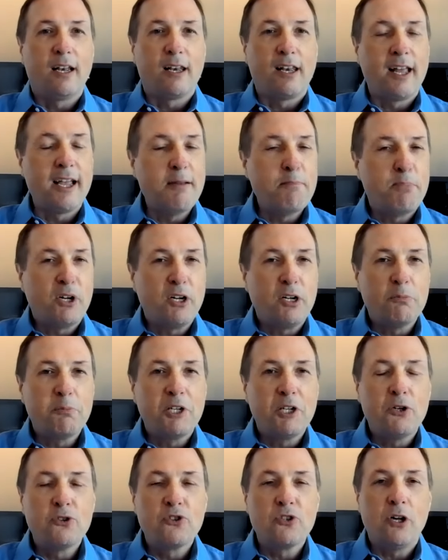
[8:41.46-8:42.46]
light
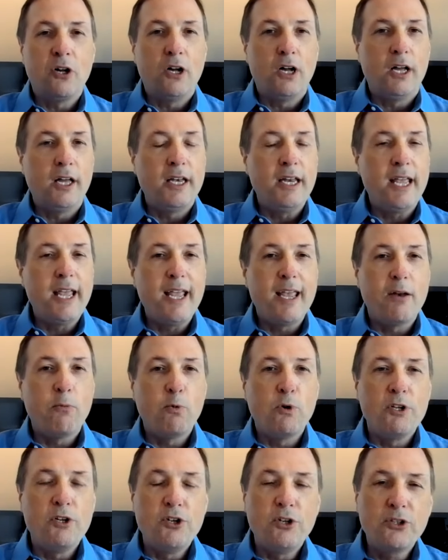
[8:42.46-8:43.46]
bulb goes on.
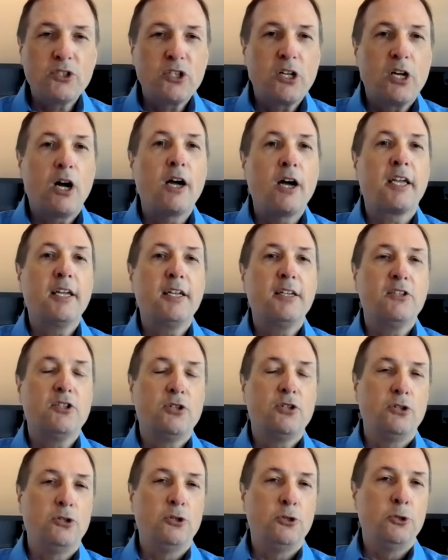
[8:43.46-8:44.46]
And when you're talking
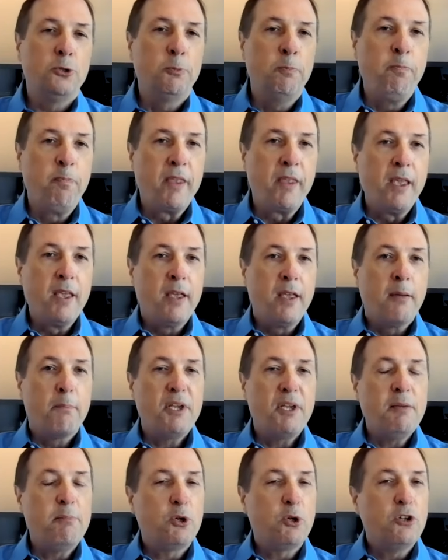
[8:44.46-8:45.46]
to
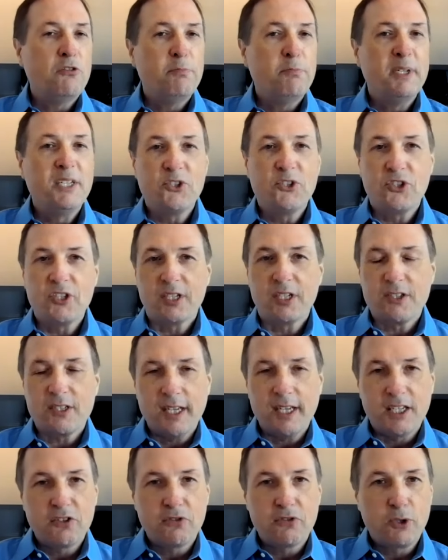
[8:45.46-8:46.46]
people who've been
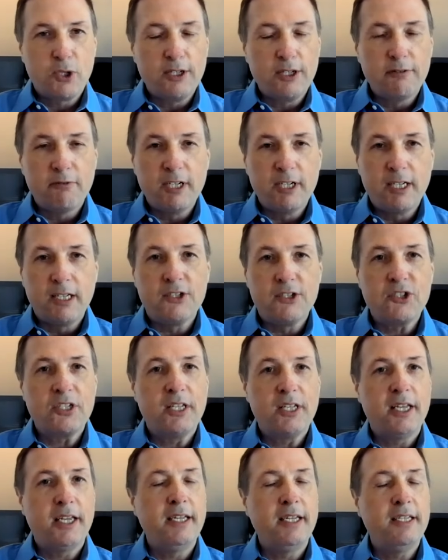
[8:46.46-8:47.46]
successful in real
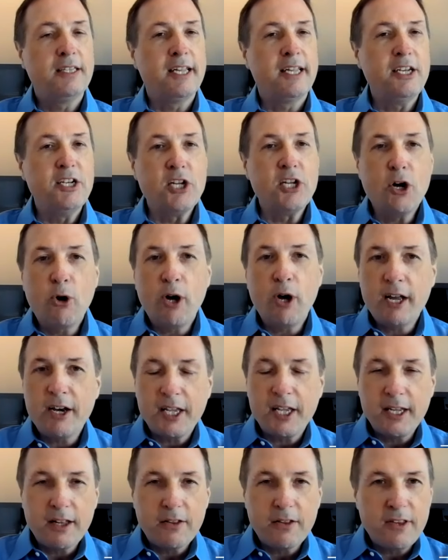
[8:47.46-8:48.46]
estate, they know how
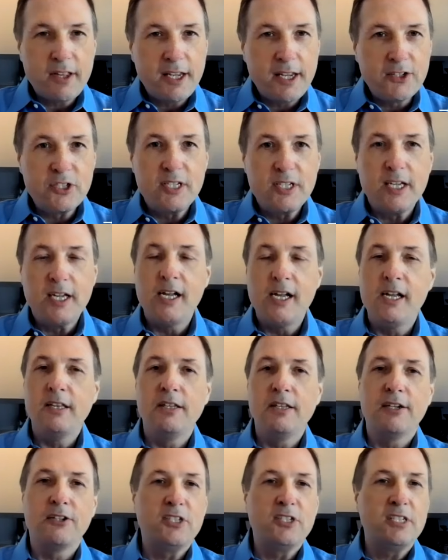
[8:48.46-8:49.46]
to get things
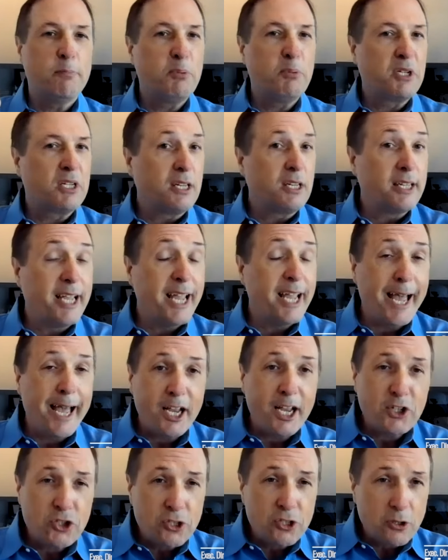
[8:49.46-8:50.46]
done. They're typically
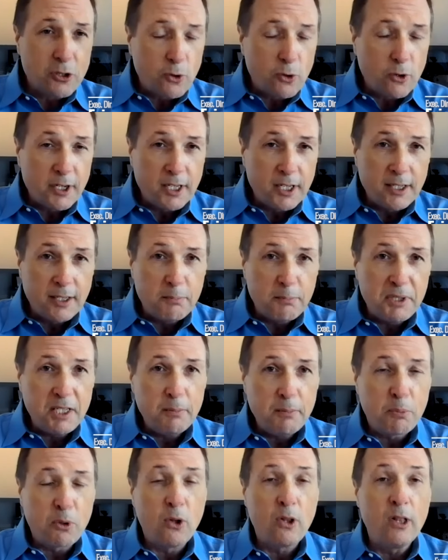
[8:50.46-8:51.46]
action-oriented
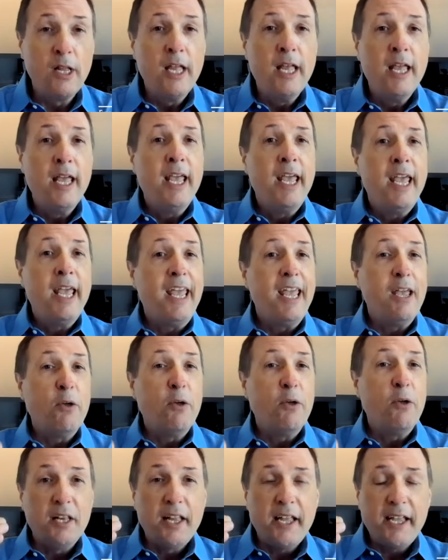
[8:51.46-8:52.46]
people.
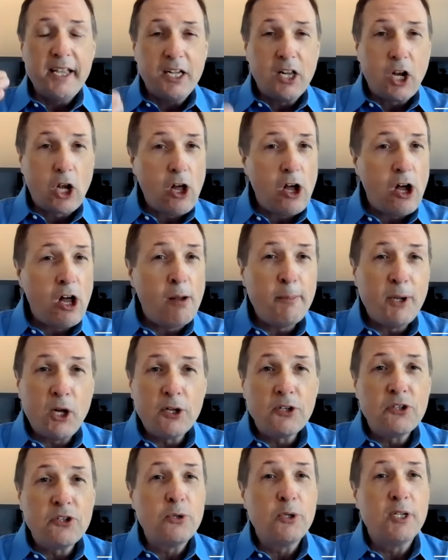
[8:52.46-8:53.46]
And when they glom
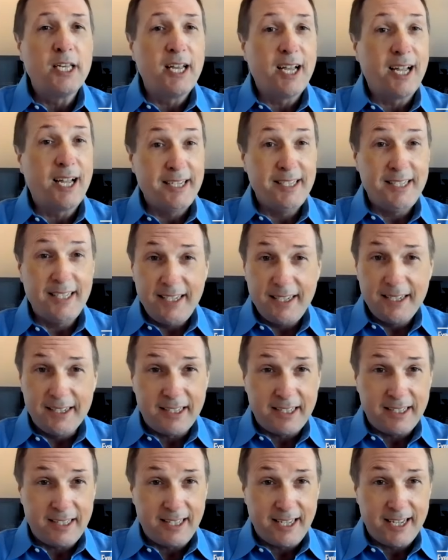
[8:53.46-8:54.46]
onto an
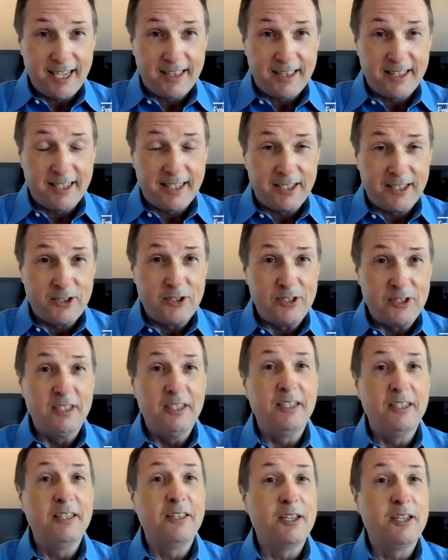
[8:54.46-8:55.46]
idea like this,
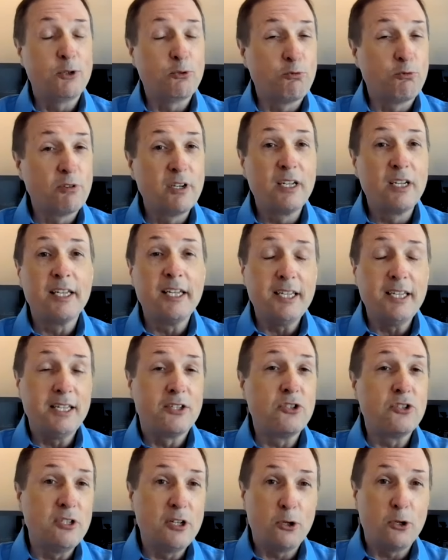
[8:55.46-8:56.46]
there really
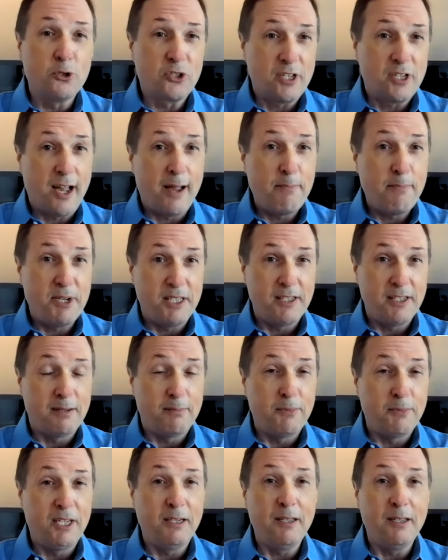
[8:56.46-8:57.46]
is no stopping
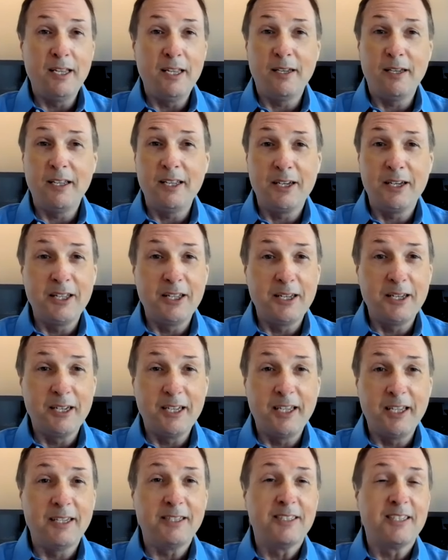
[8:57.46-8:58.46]
them.
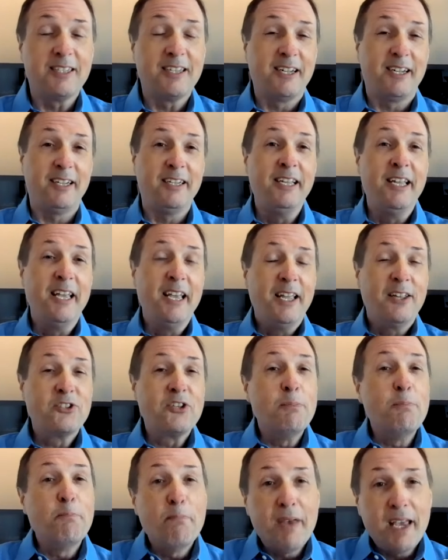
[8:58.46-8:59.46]

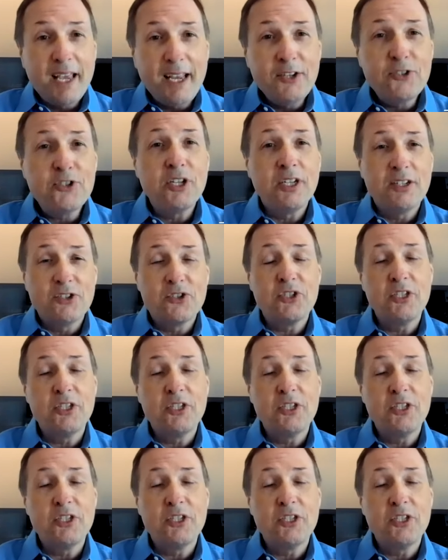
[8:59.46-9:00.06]
It's amazing